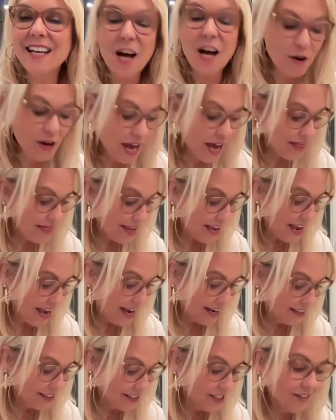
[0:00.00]
Okay, the
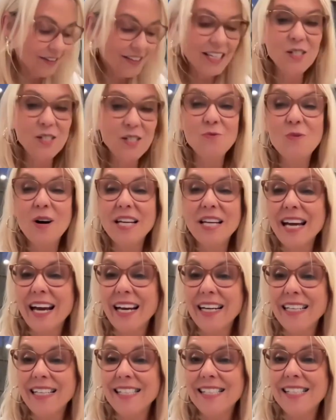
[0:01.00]
answer is
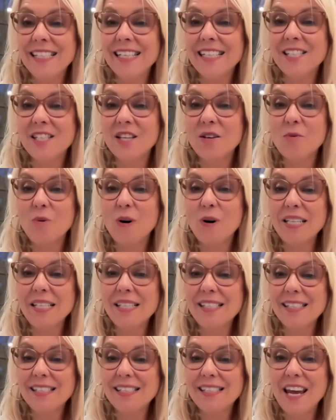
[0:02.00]
196. The
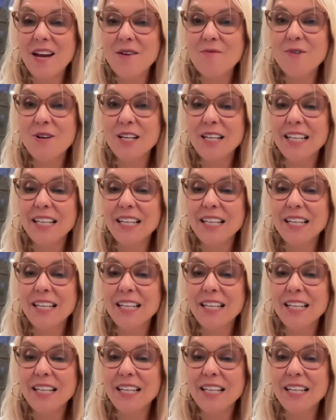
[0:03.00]
168, we're going to